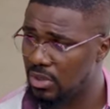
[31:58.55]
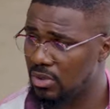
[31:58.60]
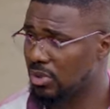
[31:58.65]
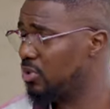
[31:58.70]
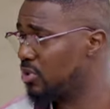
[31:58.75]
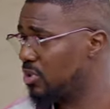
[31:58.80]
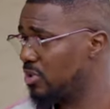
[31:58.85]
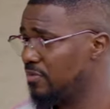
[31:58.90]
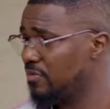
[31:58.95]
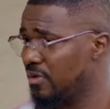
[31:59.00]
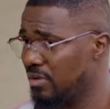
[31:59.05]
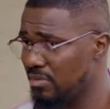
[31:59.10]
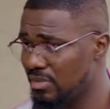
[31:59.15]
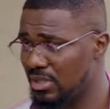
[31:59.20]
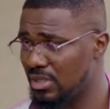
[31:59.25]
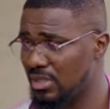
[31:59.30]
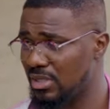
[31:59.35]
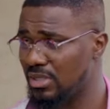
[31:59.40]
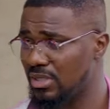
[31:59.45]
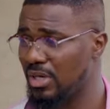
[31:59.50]
Go to the
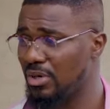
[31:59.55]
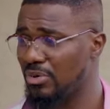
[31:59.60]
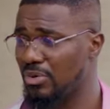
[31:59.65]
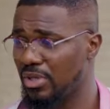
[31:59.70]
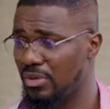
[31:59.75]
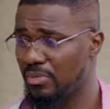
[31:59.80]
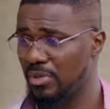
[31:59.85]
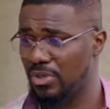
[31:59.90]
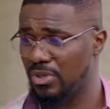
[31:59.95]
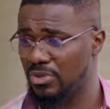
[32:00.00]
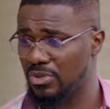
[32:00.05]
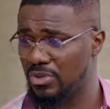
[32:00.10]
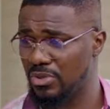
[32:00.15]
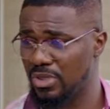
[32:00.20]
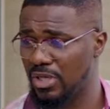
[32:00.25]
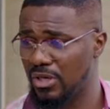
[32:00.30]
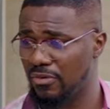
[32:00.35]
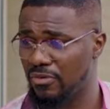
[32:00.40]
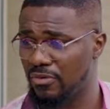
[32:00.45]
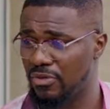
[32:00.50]
pharmacy, tell Renabel to
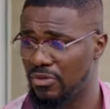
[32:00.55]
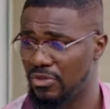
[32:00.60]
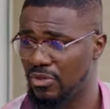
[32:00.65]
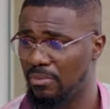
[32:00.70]
give you